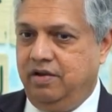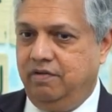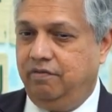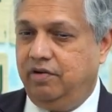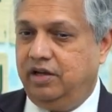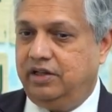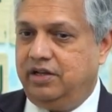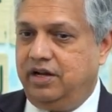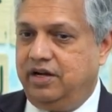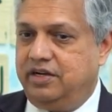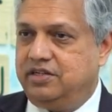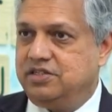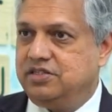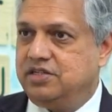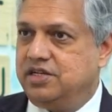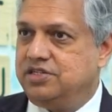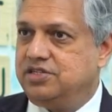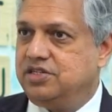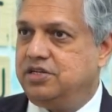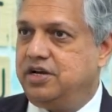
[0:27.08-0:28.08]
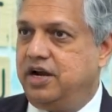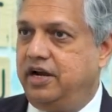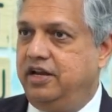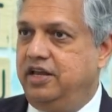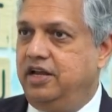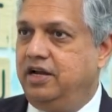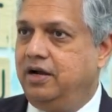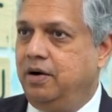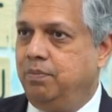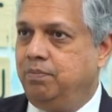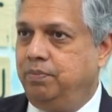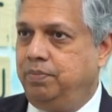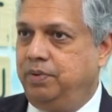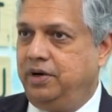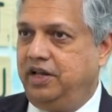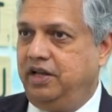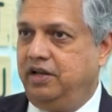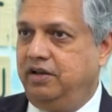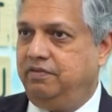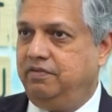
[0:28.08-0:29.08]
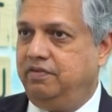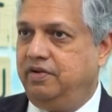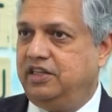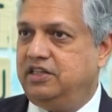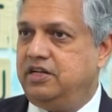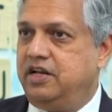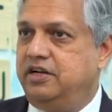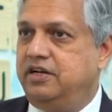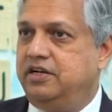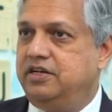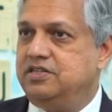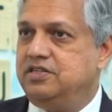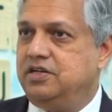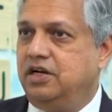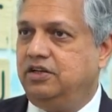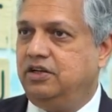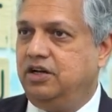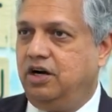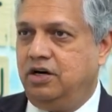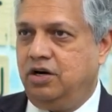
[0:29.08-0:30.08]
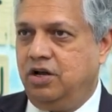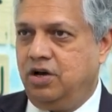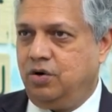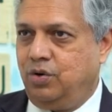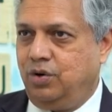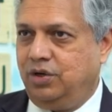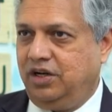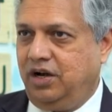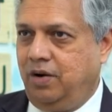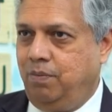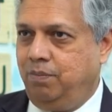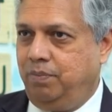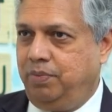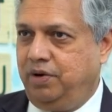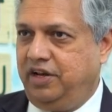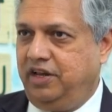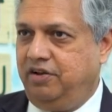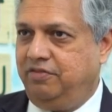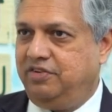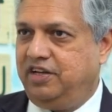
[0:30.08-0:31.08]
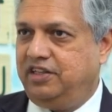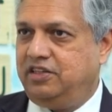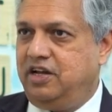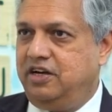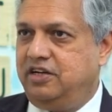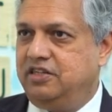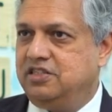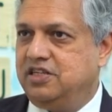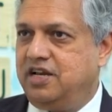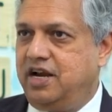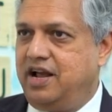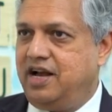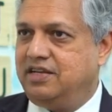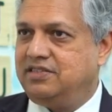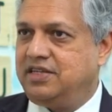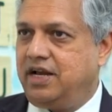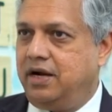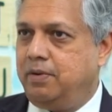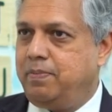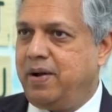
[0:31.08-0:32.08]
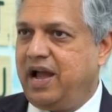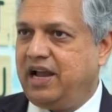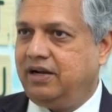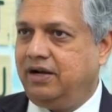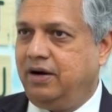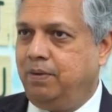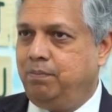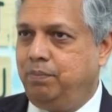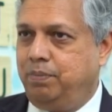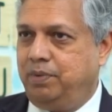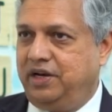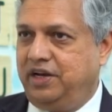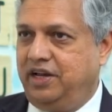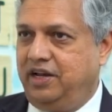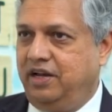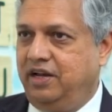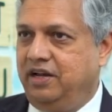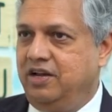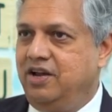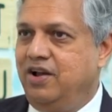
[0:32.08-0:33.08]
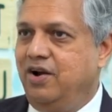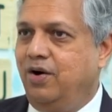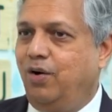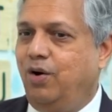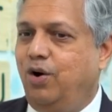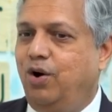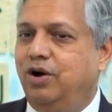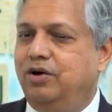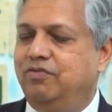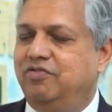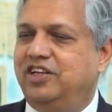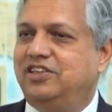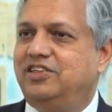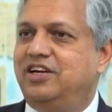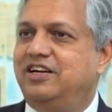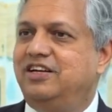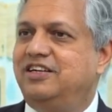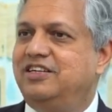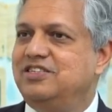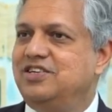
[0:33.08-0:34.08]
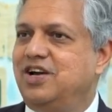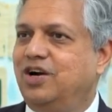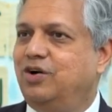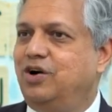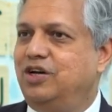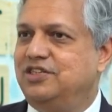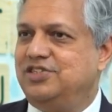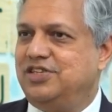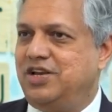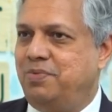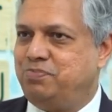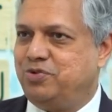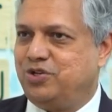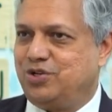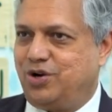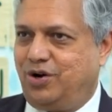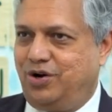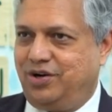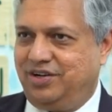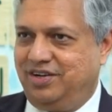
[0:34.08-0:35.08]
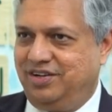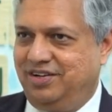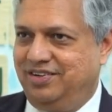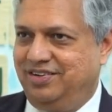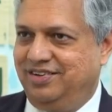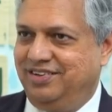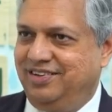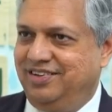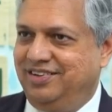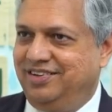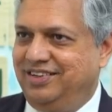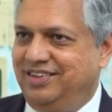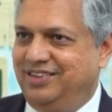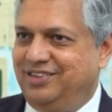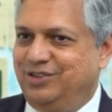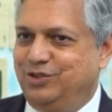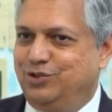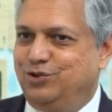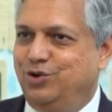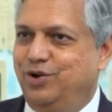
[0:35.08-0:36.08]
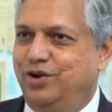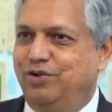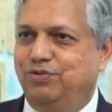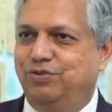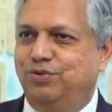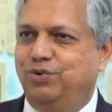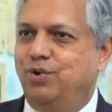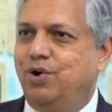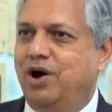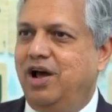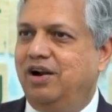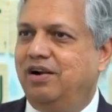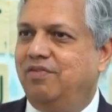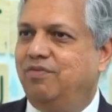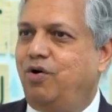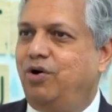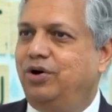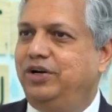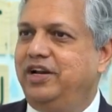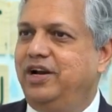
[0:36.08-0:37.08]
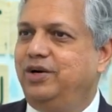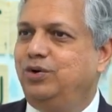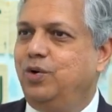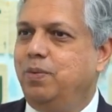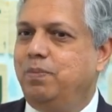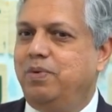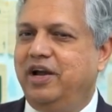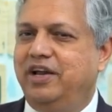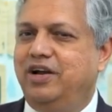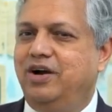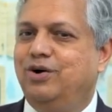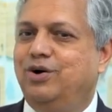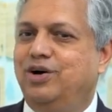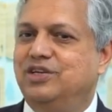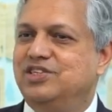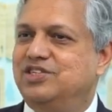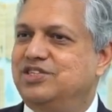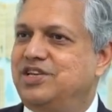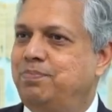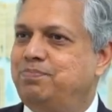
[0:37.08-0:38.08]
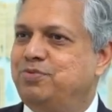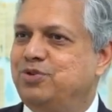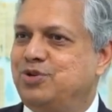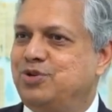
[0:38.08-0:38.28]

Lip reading: whether it's a steady company, whether it is a turnaround company, whether it's an asset backed company, or whether it is a concept stock. So if you are wanting to buy a concept